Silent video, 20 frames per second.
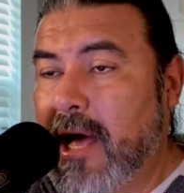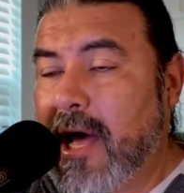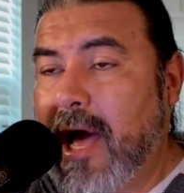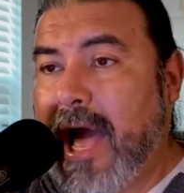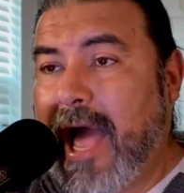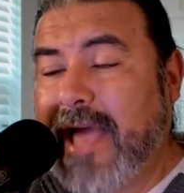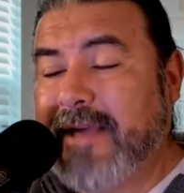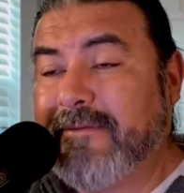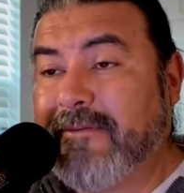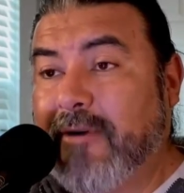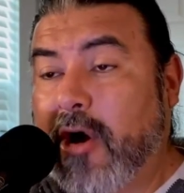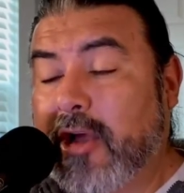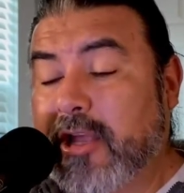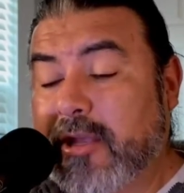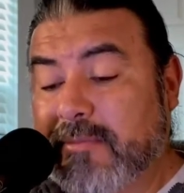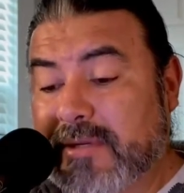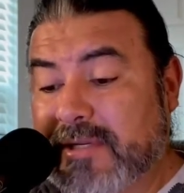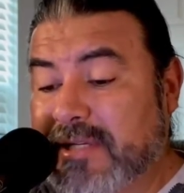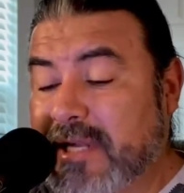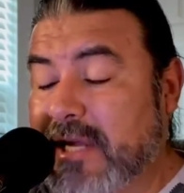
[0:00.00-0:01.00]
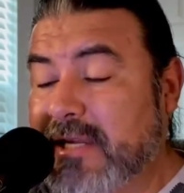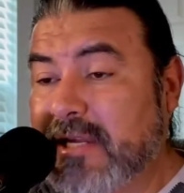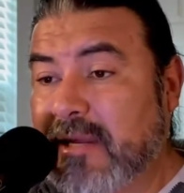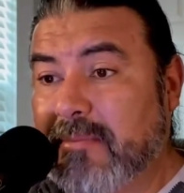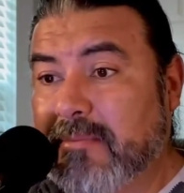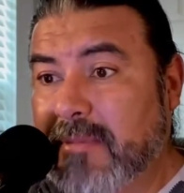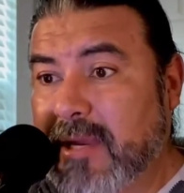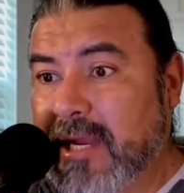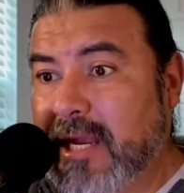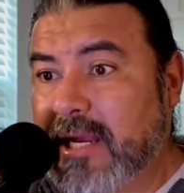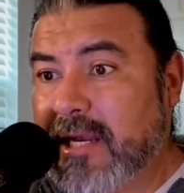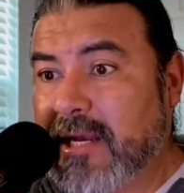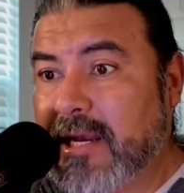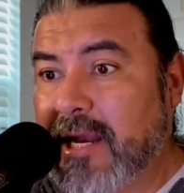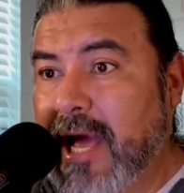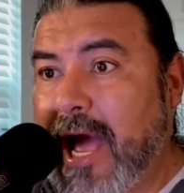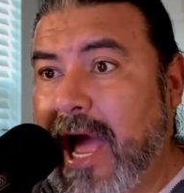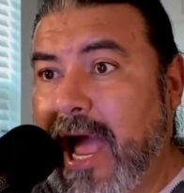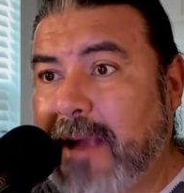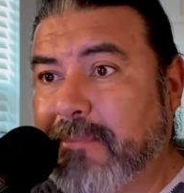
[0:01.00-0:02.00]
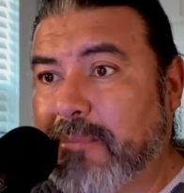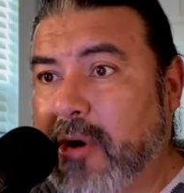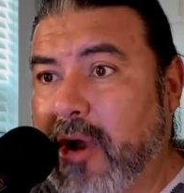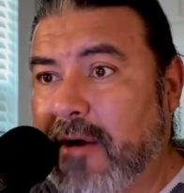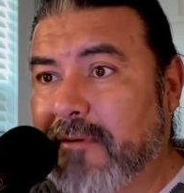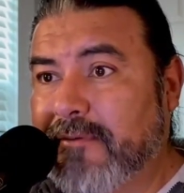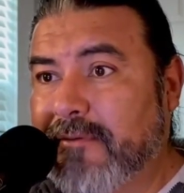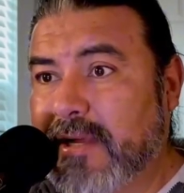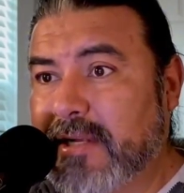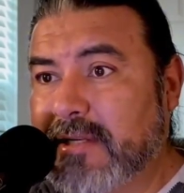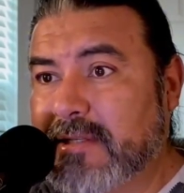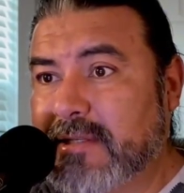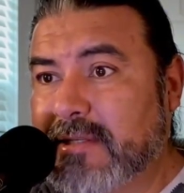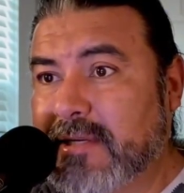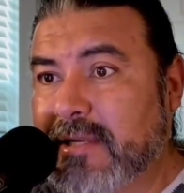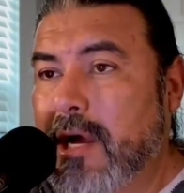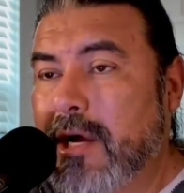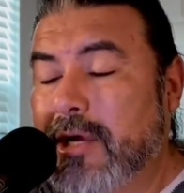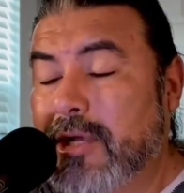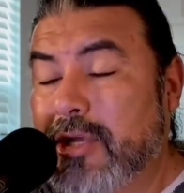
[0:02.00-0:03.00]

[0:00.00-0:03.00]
High volumes doesn't mean high profits.